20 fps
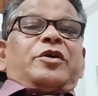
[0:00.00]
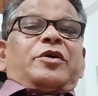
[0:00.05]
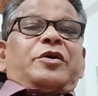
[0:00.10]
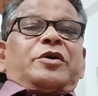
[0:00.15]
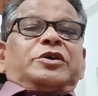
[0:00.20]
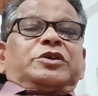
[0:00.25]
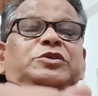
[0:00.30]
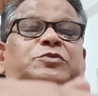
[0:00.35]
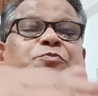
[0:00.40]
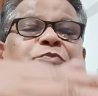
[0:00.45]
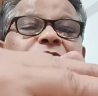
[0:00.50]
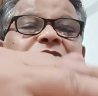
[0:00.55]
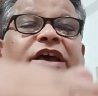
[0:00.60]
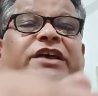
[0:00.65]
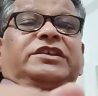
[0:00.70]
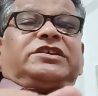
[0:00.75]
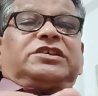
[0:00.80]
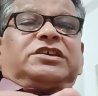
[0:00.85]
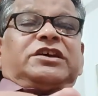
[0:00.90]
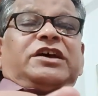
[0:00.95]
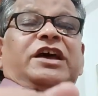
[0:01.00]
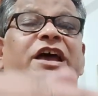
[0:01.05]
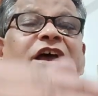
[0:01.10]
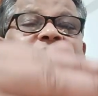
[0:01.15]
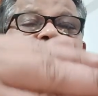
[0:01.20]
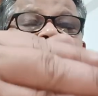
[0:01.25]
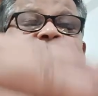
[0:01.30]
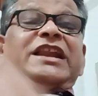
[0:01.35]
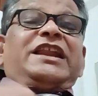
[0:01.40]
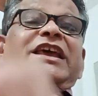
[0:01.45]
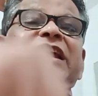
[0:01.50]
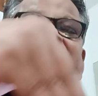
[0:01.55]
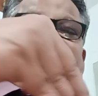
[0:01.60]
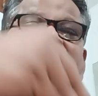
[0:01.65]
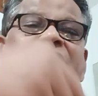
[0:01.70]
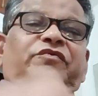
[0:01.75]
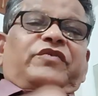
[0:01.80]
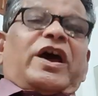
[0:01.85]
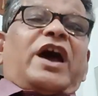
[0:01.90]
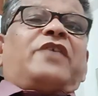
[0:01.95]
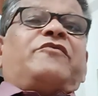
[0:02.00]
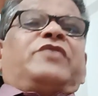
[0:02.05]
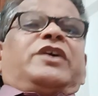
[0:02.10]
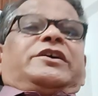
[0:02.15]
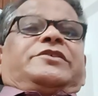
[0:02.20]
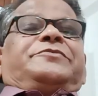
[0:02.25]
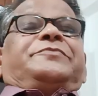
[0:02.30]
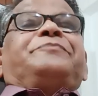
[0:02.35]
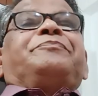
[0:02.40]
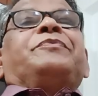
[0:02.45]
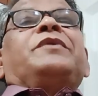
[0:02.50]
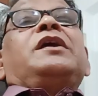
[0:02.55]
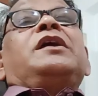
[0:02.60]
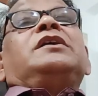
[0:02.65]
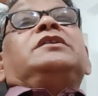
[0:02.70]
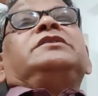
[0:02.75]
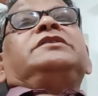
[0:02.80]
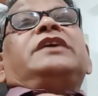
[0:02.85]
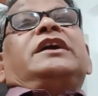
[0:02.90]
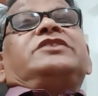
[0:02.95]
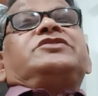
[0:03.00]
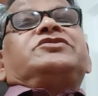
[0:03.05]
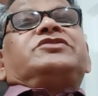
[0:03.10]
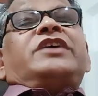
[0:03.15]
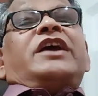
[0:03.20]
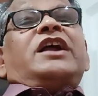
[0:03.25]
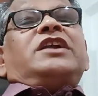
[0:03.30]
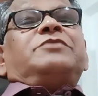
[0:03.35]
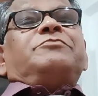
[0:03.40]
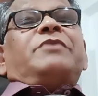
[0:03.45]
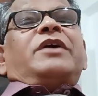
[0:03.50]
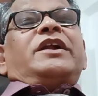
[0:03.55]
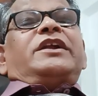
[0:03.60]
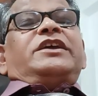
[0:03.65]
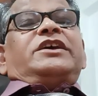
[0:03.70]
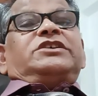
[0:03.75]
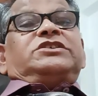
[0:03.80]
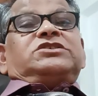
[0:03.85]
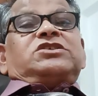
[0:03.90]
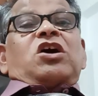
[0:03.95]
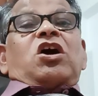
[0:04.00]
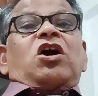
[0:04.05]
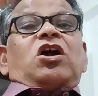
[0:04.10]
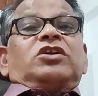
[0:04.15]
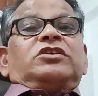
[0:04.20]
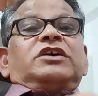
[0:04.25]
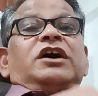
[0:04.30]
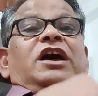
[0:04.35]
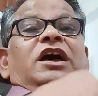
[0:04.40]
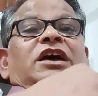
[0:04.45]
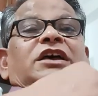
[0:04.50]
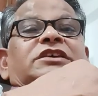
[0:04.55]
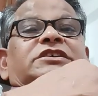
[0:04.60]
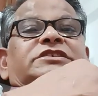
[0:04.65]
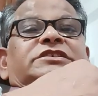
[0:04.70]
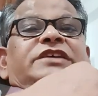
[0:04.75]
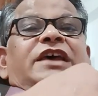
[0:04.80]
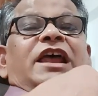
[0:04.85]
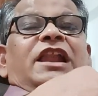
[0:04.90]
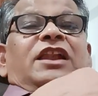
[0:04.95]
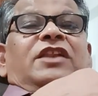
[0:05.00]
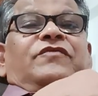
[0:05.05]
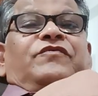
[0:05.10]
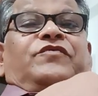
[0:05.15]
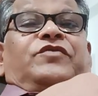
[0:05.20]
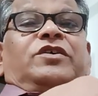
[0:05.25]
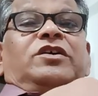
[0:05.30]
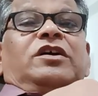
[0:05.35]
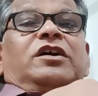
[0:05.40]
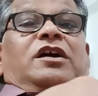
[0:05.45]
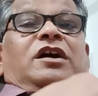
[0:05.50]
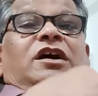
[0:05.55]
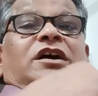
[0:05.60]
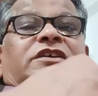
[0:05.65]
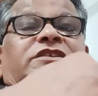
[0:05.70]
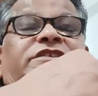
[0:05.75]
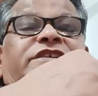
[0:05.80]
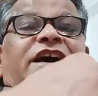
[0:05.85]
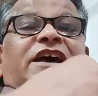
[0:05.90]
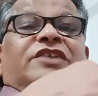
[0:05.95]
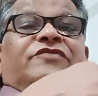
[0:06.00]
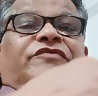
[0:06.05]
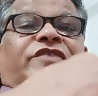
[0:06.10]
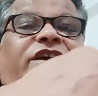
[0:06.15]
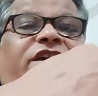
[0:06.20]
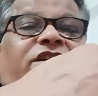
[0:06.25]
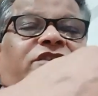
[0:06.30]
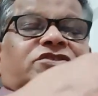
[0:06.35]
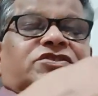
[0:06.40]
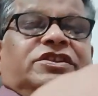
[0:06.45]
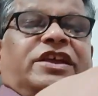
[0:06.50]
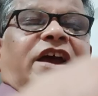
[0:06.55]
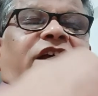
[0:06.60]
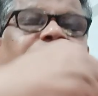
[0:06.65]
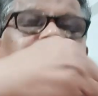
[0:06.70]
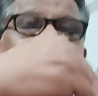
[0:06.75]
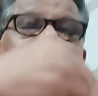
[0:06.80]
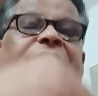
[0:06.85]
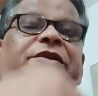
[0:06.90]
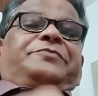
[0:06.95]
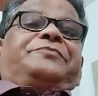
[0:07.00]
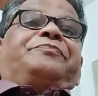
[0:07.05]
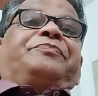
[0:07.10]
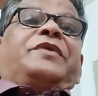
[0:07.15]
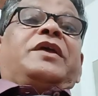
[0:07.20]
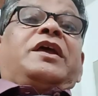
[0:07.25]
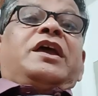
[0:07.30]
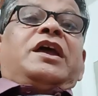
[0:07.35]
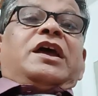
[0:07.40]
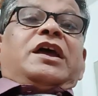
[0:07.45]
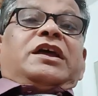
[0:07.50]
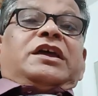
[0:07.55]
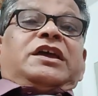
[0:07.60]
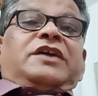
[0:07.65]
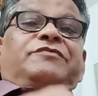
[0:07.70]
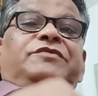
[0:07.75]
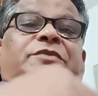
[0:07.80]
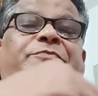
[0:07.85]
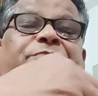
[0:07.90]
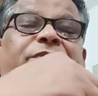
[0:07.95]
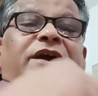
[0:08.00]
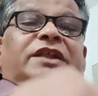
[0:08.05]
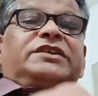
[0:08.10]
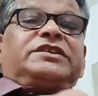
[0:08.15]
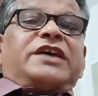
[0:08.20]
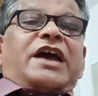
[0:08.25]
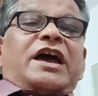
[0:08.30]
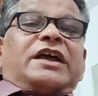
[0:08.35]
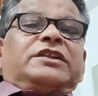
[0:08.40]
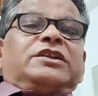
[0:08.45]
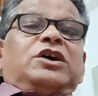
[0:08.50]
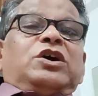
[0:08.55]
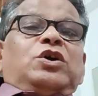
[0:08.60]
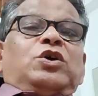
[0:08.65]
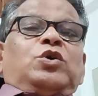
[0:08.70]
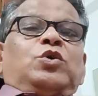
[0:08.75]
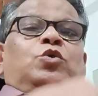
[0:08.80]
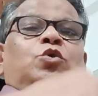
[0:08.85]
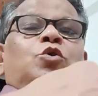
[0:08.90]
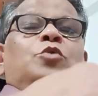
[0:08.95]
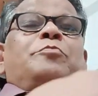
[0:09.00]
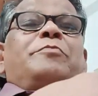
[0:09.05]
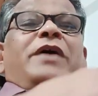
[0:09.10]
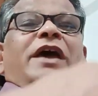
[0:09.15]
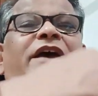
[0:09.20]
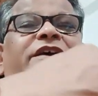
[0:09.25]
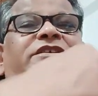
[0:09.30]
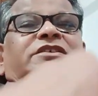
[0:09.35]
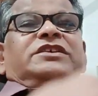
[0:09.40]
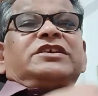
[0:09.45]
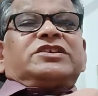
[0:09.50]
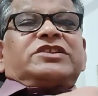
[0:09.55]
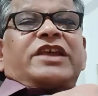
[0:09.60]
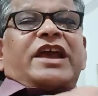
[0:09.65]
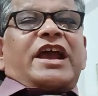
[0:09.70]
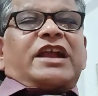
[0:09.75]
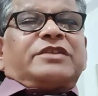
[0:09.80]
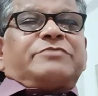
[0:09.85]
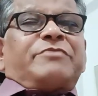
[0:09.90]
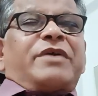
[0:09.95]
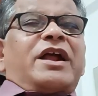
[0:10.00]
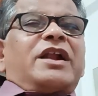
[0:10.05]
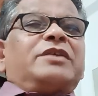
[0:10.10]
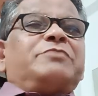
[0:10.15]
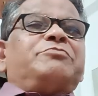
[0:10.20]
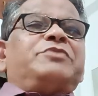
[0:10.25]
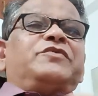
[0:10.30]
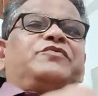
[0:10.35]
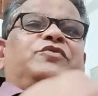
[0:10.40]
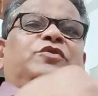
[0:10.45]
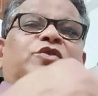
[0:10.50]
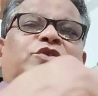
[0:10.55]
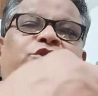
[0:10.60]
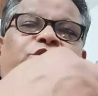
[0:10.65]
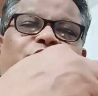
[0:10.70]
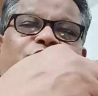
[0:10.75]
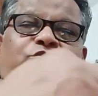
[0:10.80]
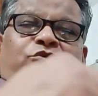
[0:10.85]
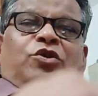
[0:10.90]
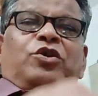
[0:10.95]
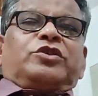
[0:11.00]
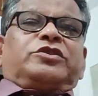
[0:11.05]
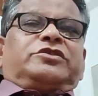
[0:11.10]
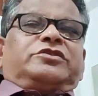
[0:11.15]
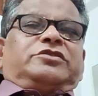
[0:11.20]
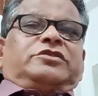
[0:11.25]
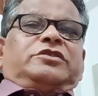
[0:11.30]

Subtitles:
speaks in his favor, that statement is called self-serving statement. If the person who makes the statement before the court